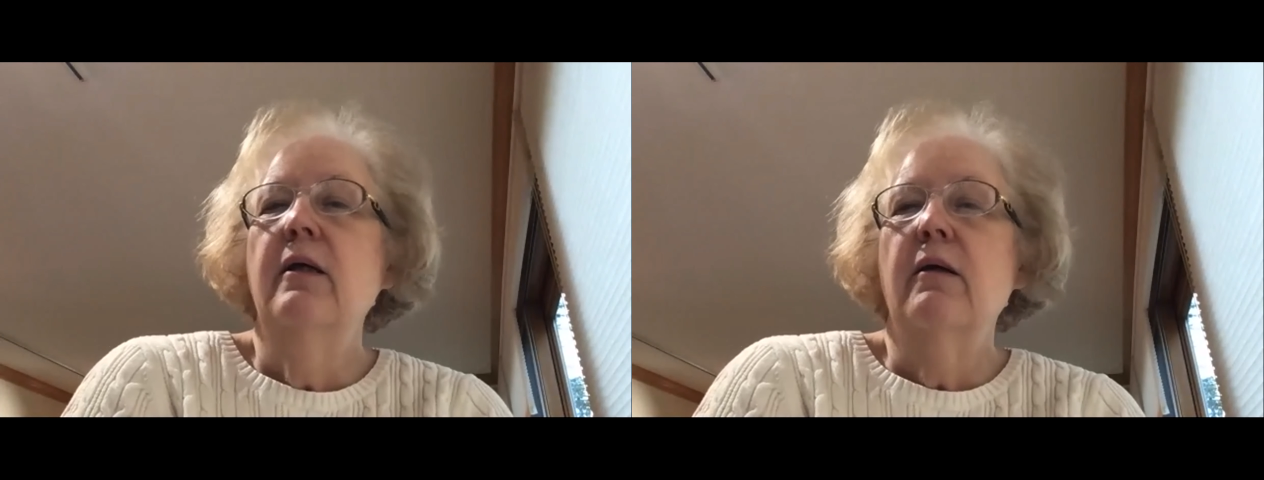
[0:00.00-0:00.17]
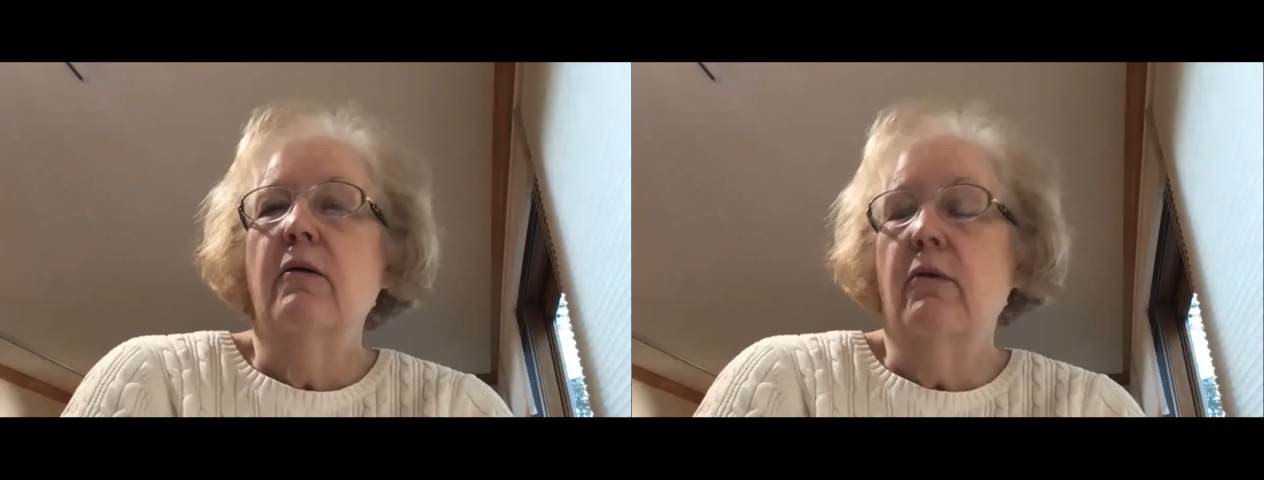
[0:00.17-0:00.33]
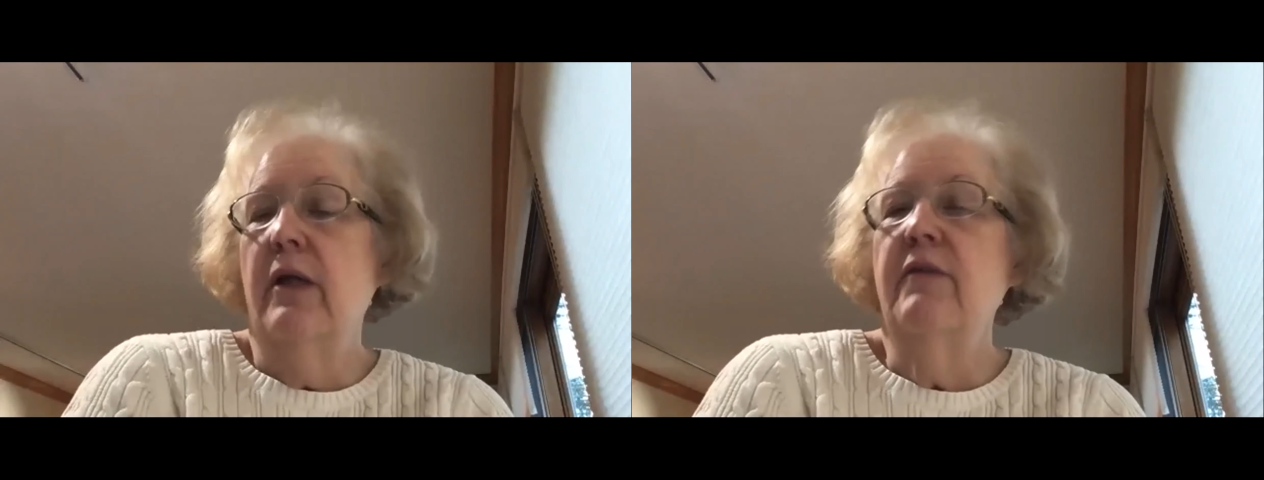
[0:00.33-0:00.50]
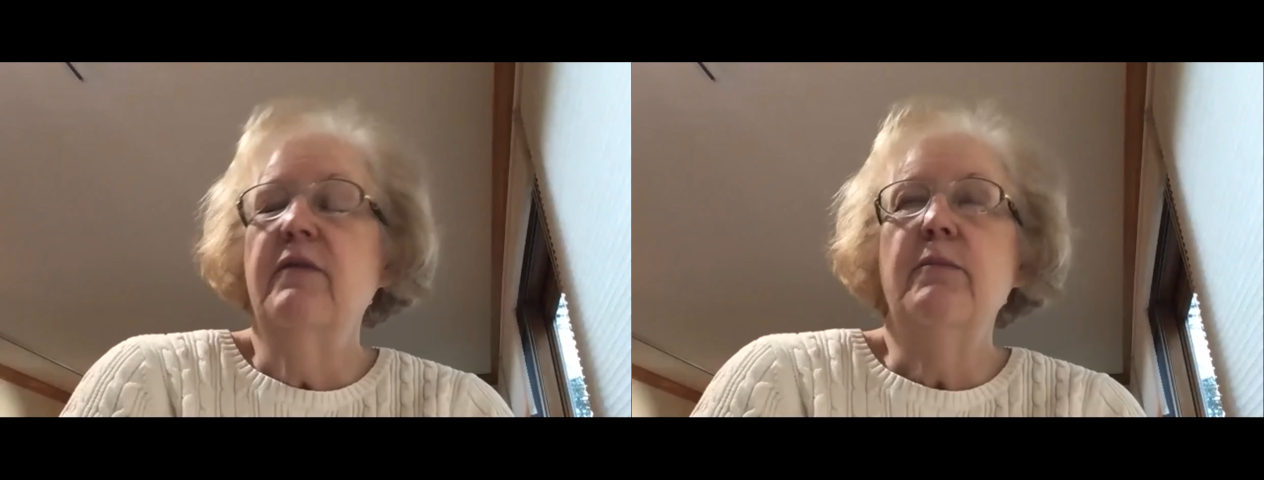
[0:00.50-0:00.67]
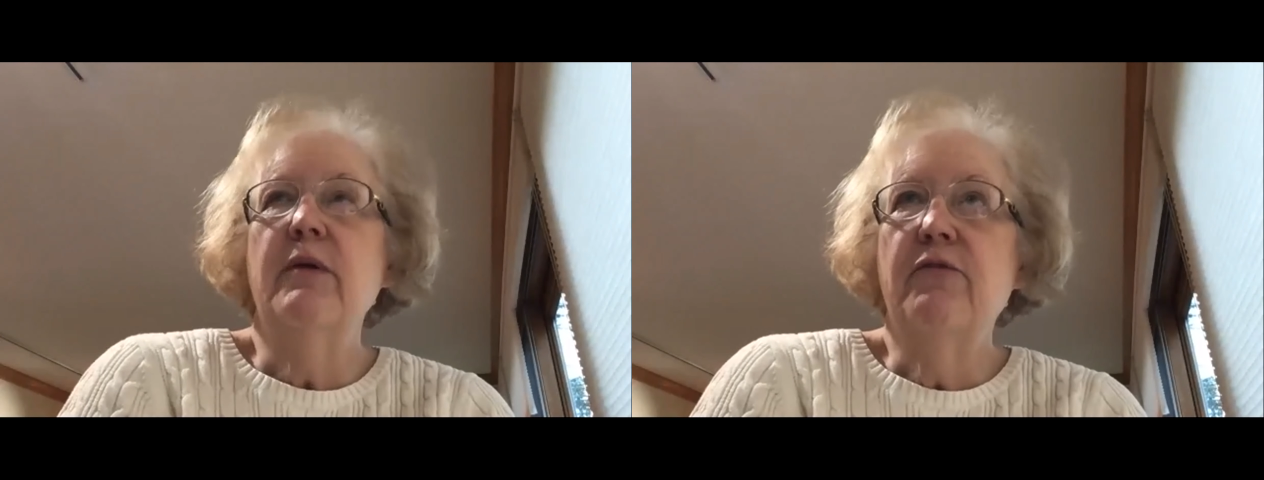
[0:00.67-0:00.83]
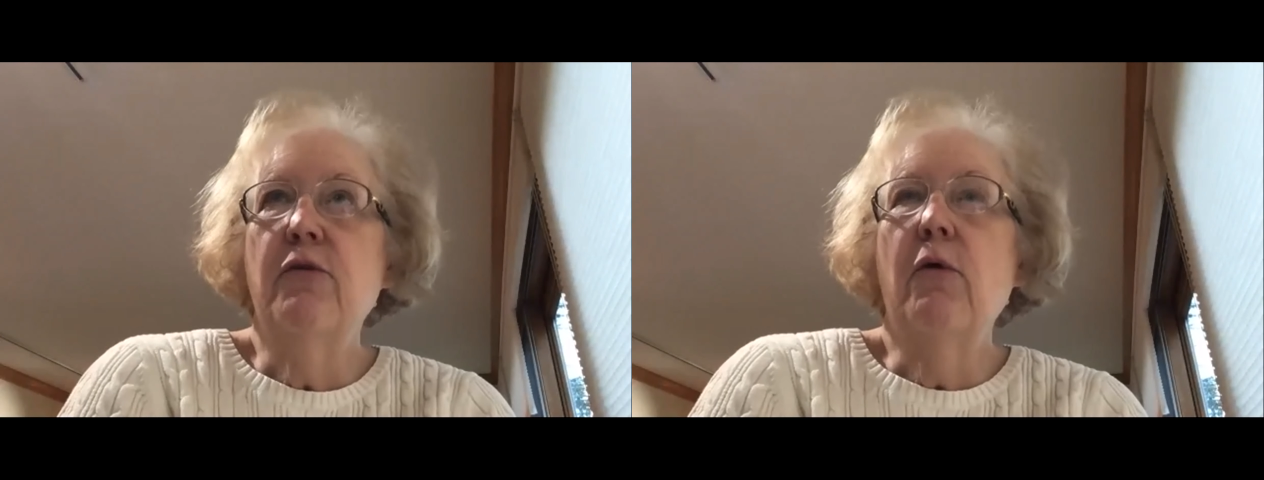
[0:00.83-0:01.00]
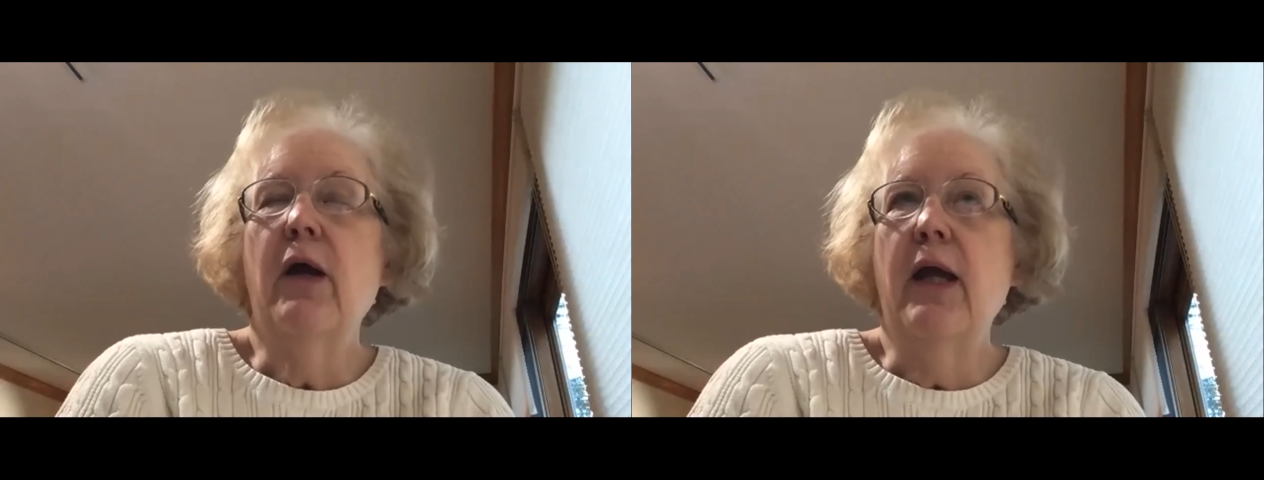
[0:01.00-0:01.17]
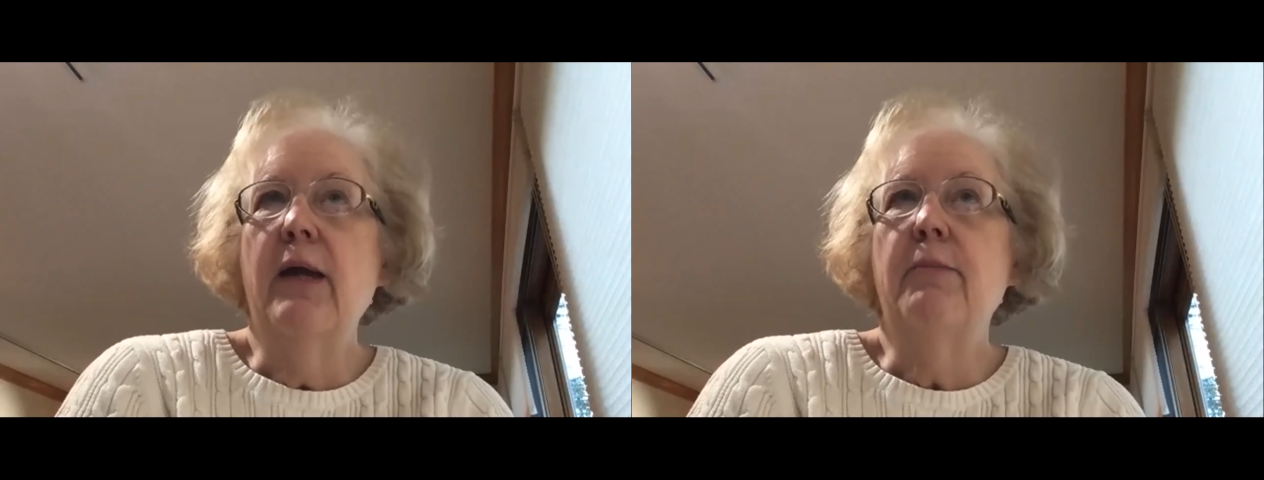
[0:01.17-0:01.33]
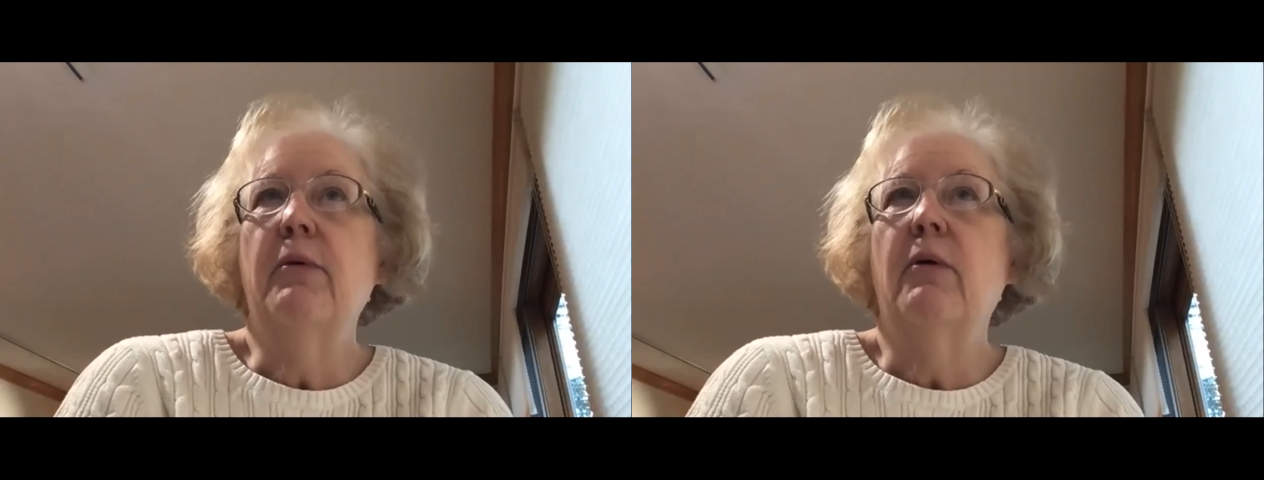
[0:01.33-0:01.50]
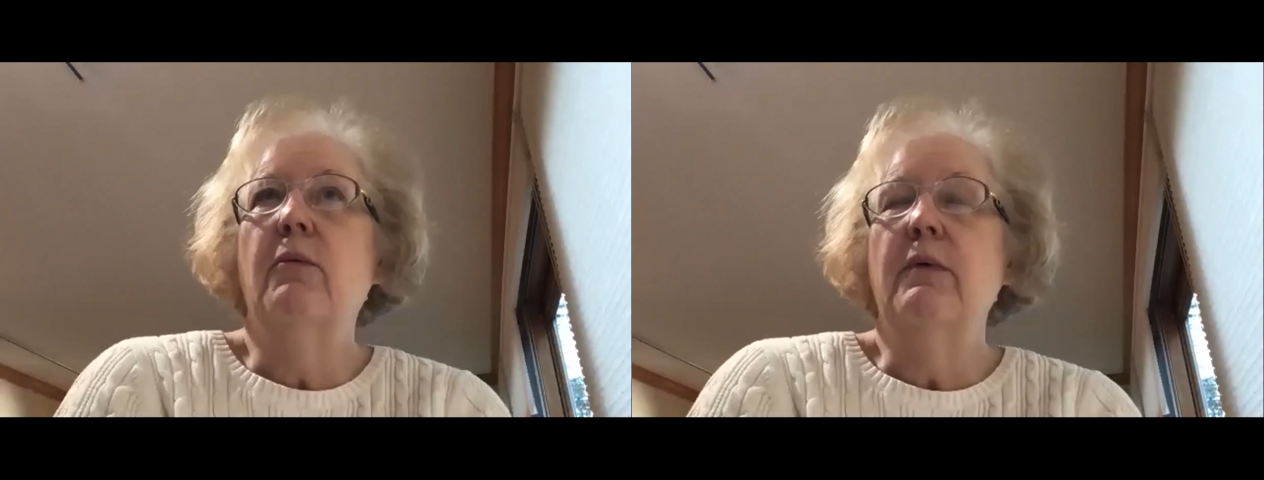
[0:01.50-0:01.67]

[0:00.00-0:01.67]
or even before April,